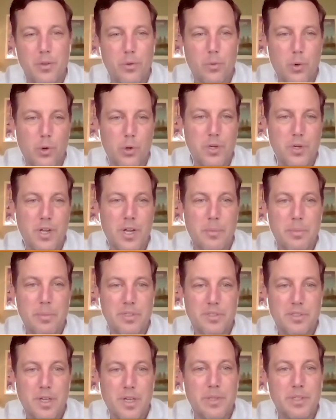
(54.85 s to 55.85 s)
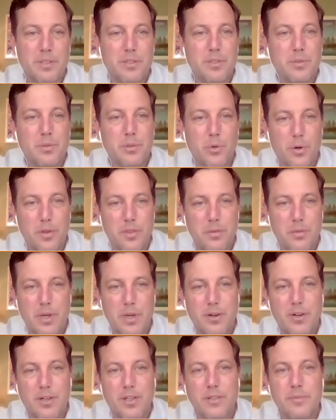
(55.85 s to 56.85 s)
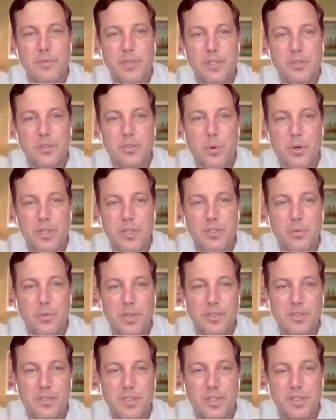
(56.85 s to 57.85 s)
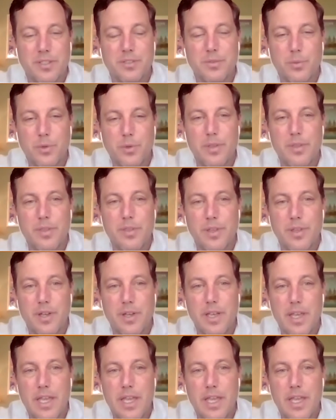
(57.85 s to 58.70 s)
the World Cup is coming to North America in twenty twenty-six with uh,